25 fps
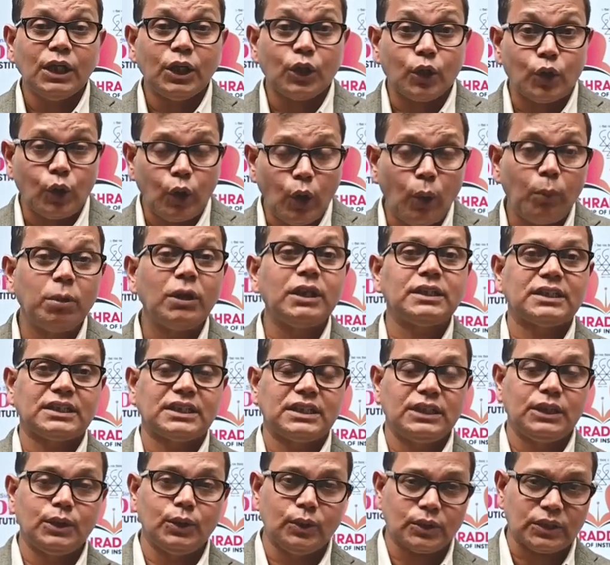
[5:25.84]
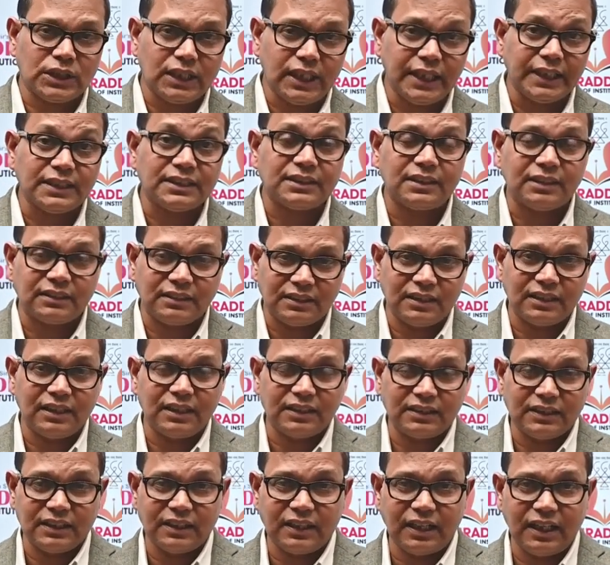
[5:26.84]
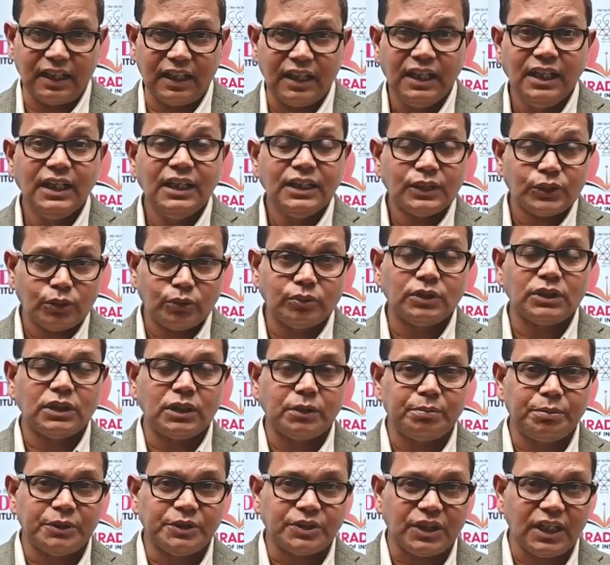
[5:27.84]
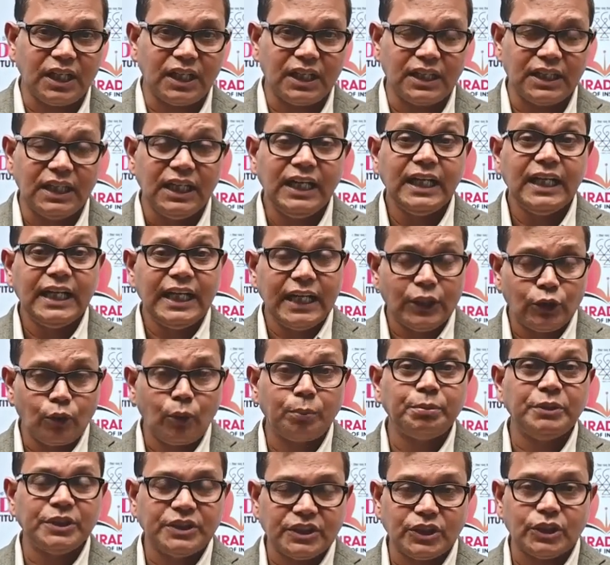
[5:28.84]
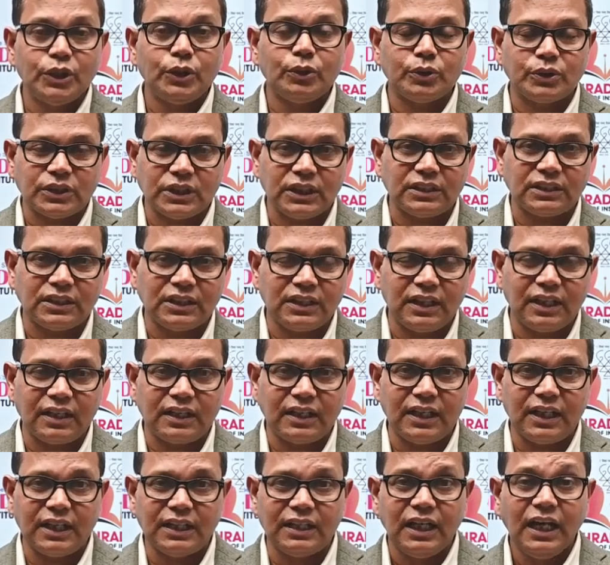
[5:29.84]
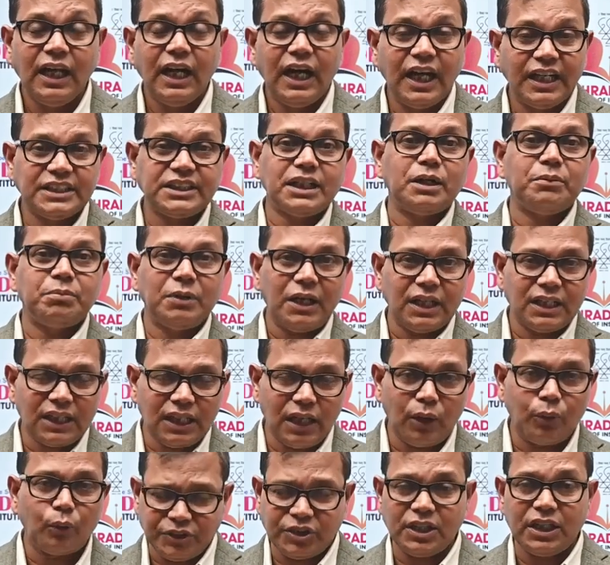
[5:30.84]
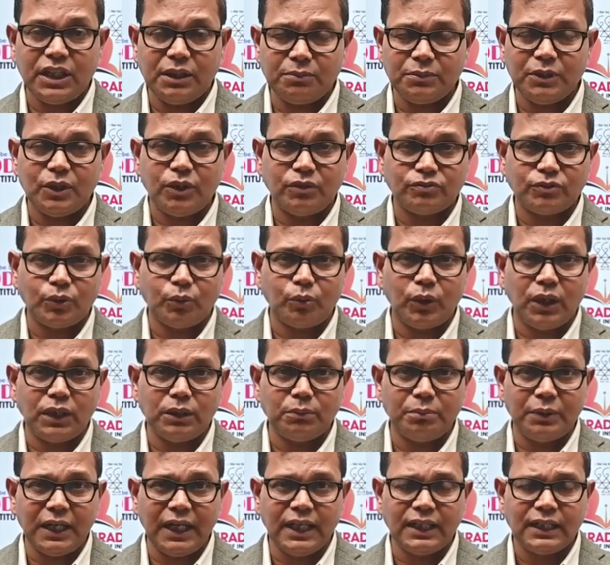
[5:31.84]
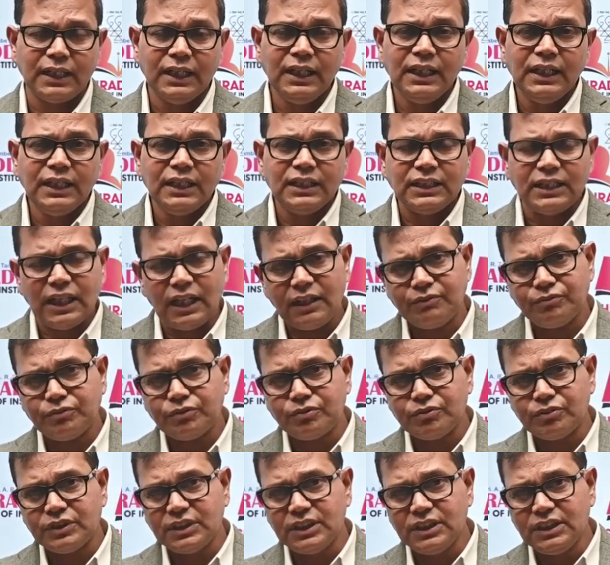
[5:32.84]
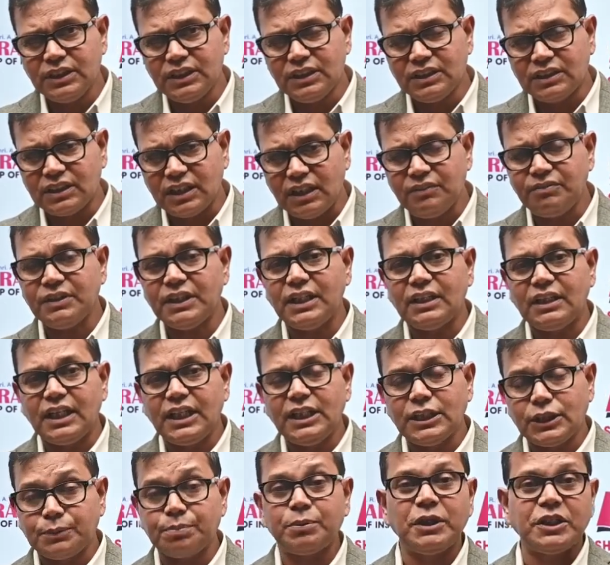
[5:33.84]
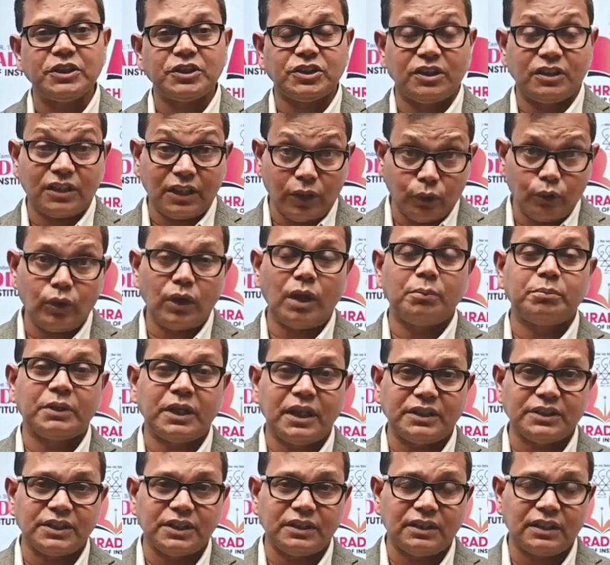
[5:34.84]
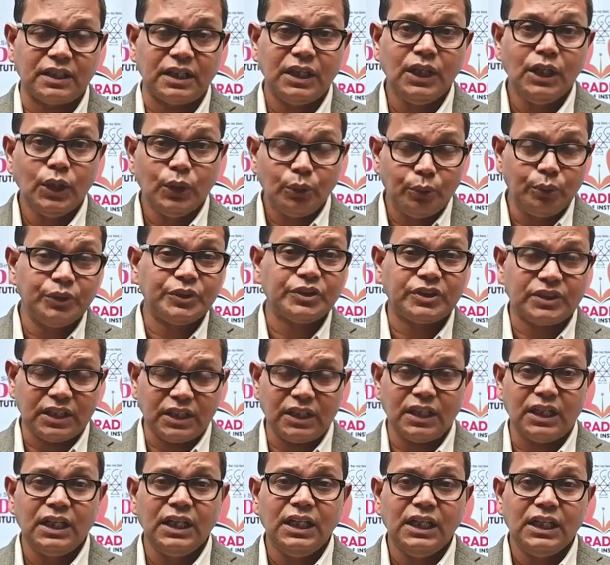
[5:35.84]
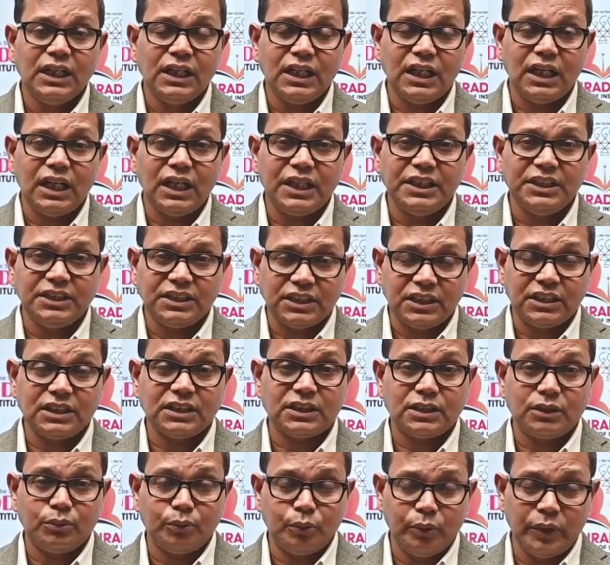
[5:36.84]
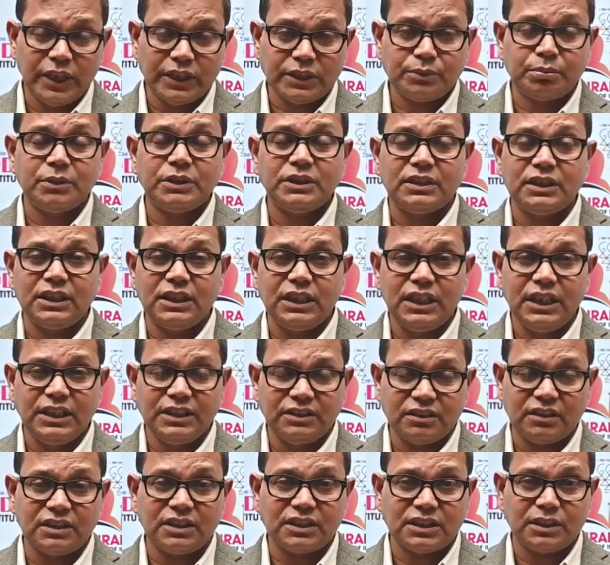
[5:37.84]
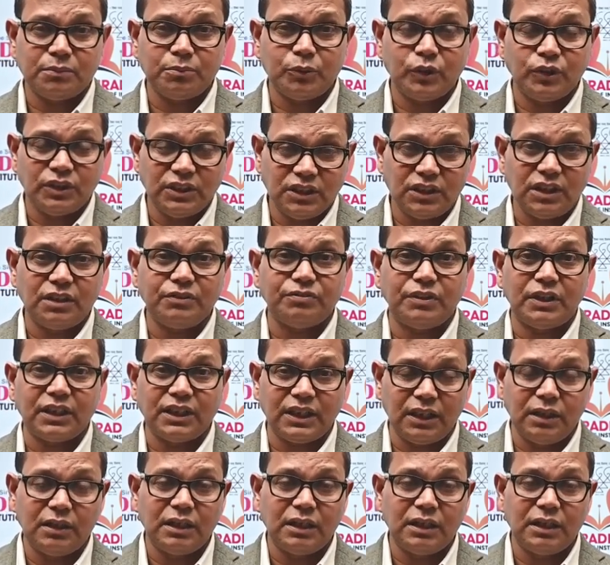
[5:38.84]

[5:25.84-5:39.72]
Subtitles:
global CEOs like Satya Nadella, Sundar Pichai, Adobe CEO Satya Narayan, Ajay Banga, chairman of the World Bank. They have driven inspiration. Raghuram Rajan, who is the who has been the International Monetary Fund